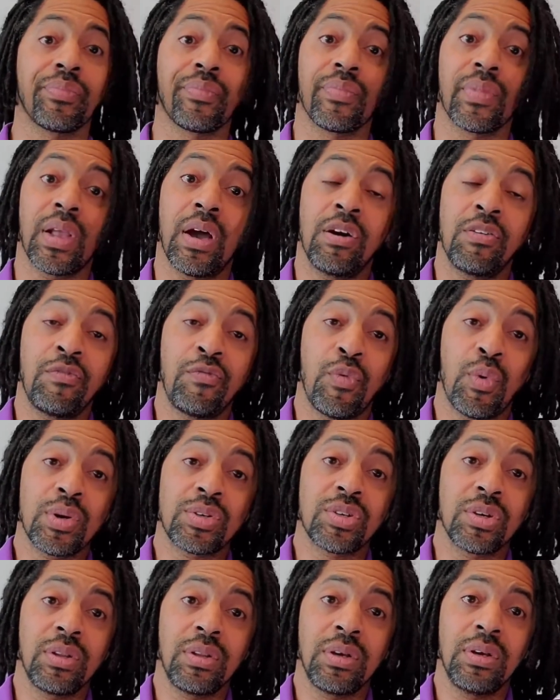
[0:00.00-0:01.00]

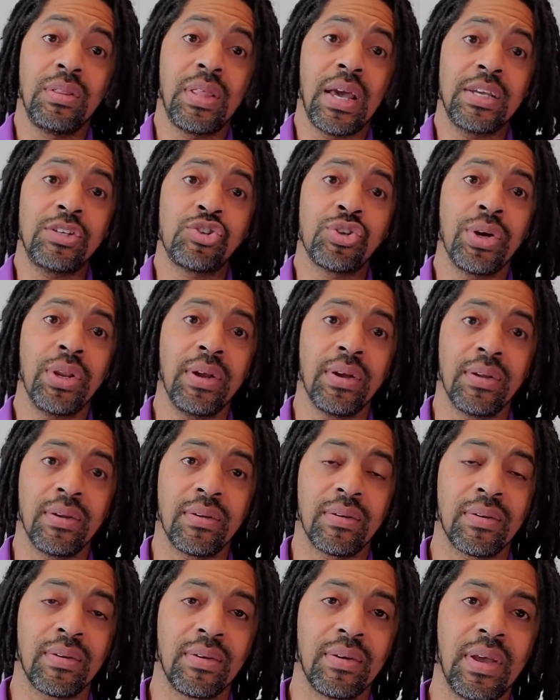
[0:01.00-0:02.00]
Unfortunately, they shouldn't.
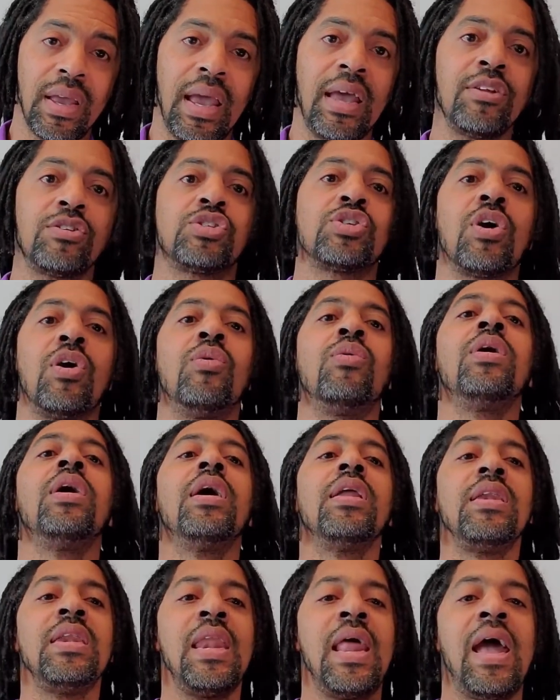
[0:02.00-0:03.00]
And so
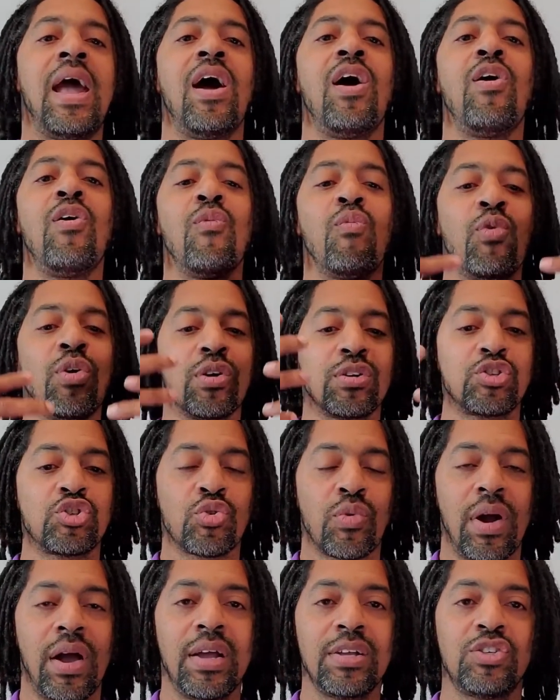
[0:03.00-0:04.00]
now we're
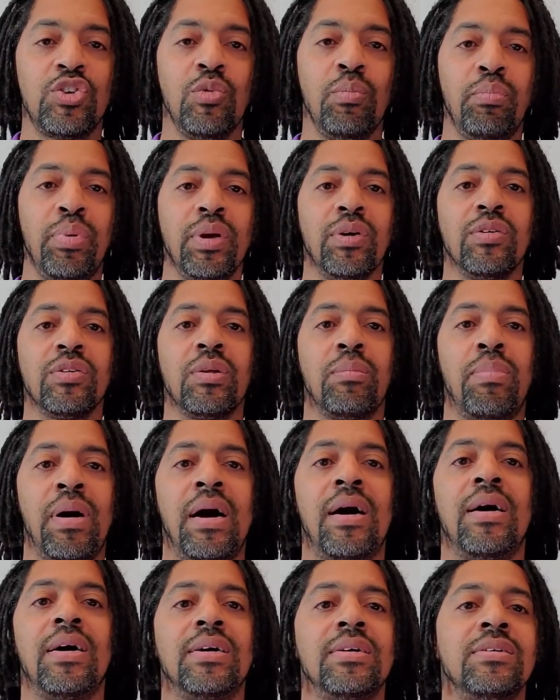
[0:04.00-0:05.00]
trying to build a
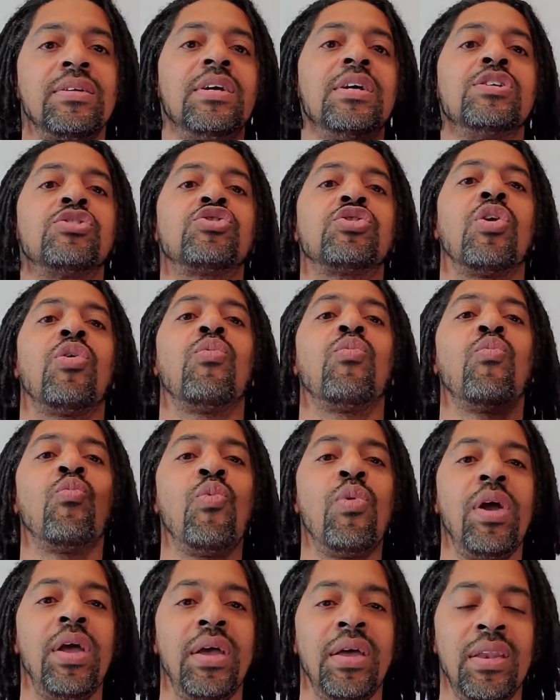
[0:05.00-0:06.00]
bond. So
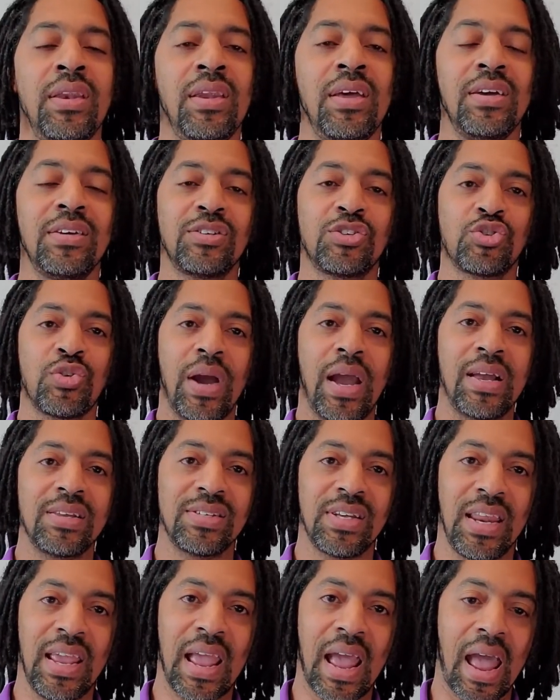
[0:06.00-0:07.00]
when
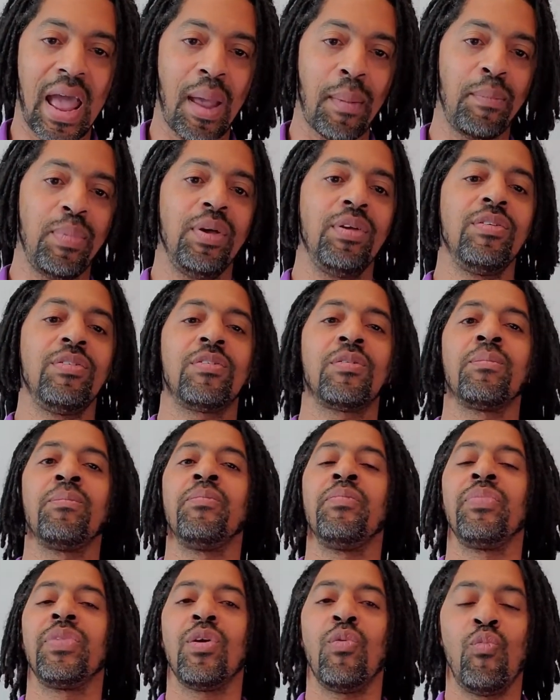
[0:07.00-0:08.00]
tragedy happens,
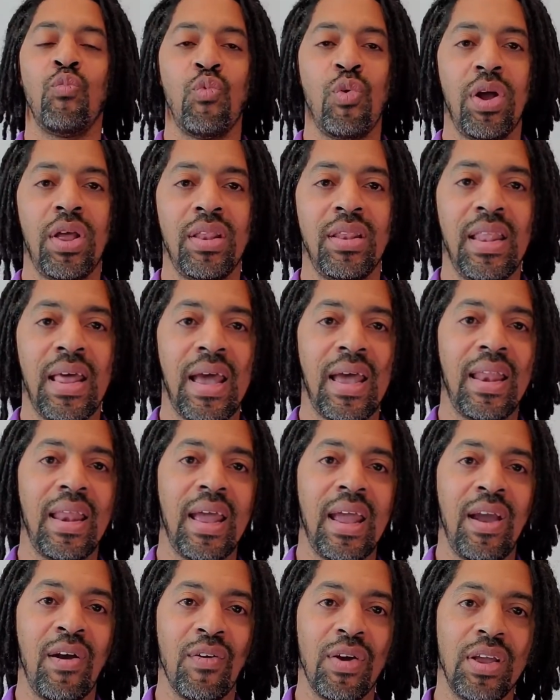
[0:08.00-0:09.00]
when that
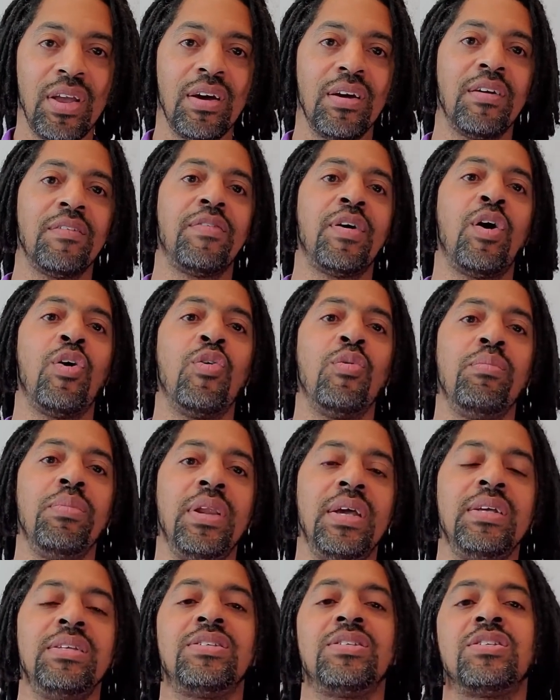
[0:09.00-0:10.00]
area of hope
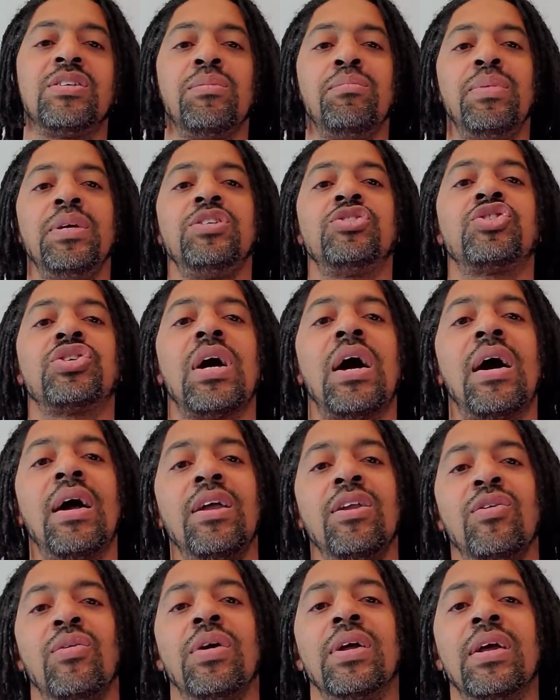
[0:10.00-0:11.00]
needs to be
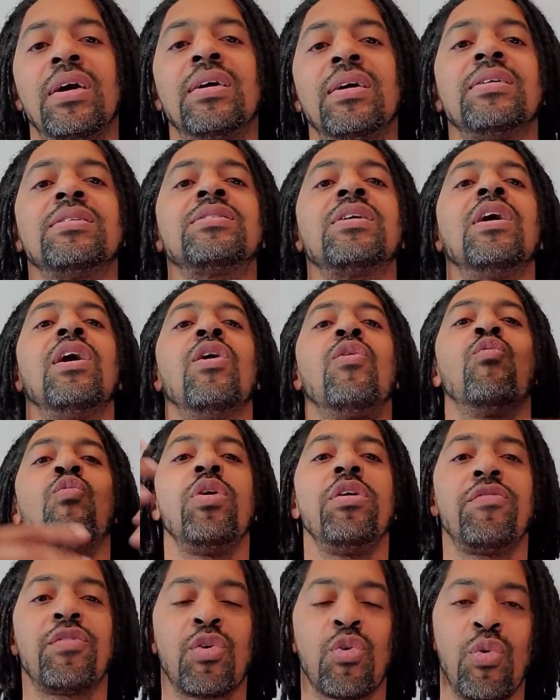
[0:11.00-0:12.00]
shined on us,
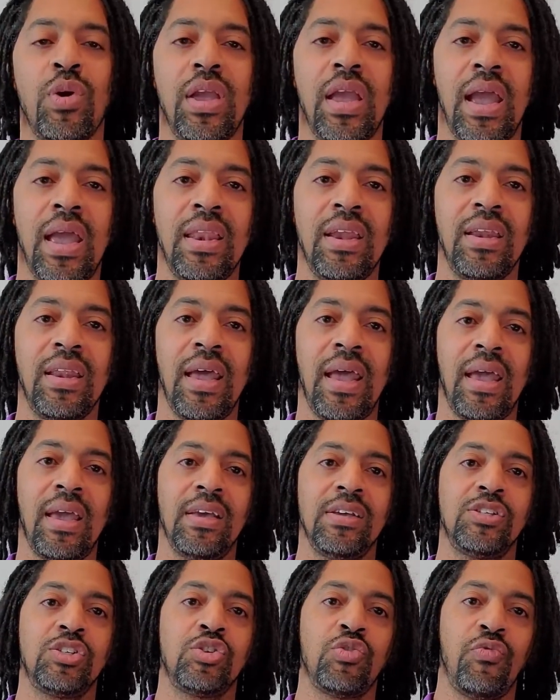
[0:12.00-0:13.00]
we've created a
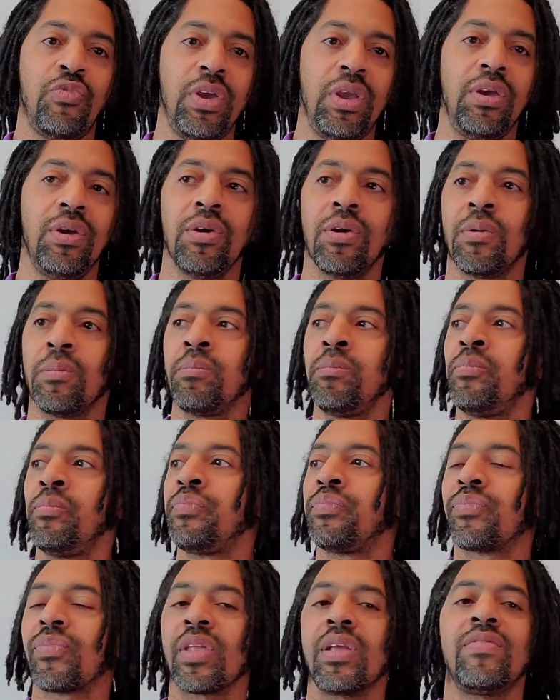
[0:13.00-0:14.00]
sphere
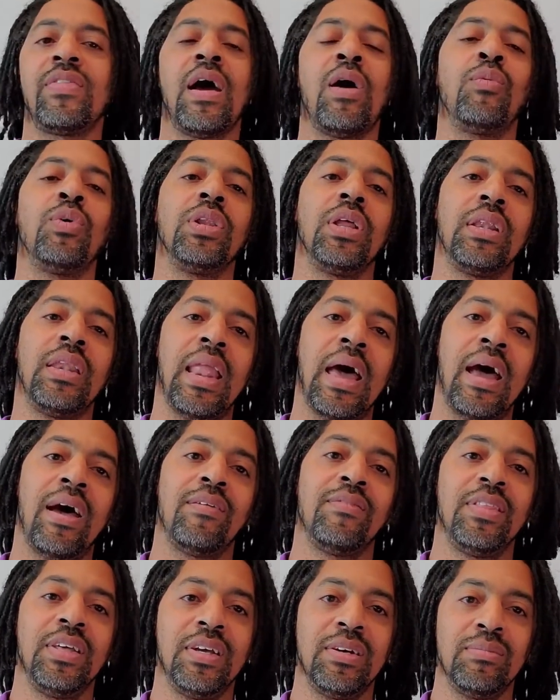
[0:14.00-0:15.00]
that will allow
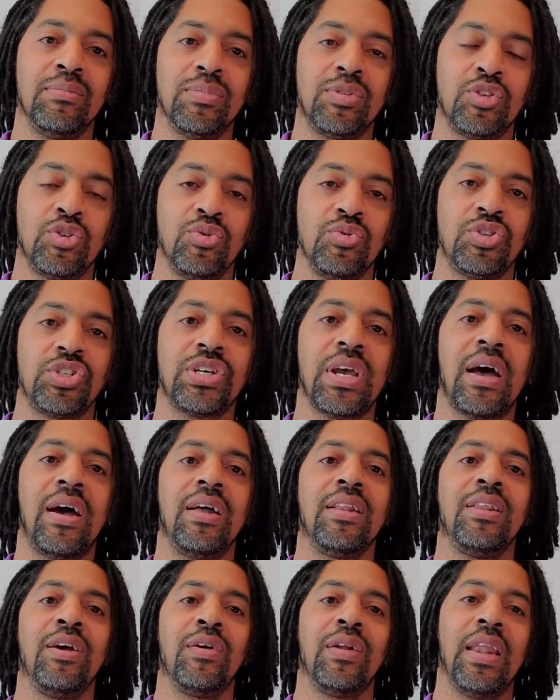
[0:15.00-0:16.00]
them to
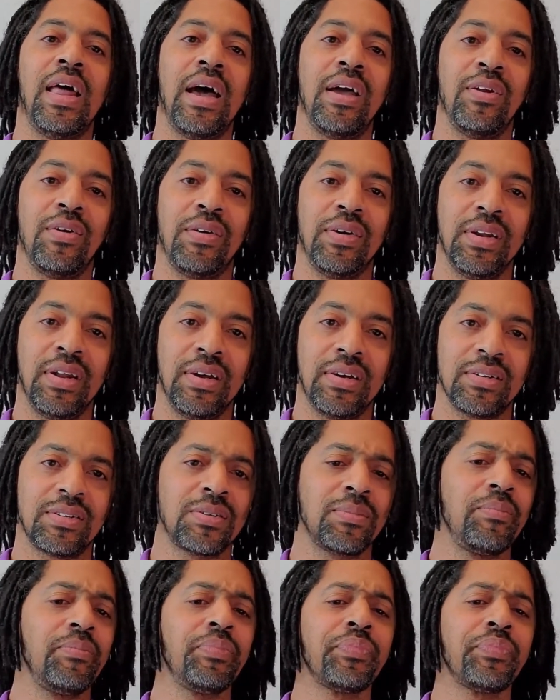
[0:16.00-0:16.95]
shine their light on us.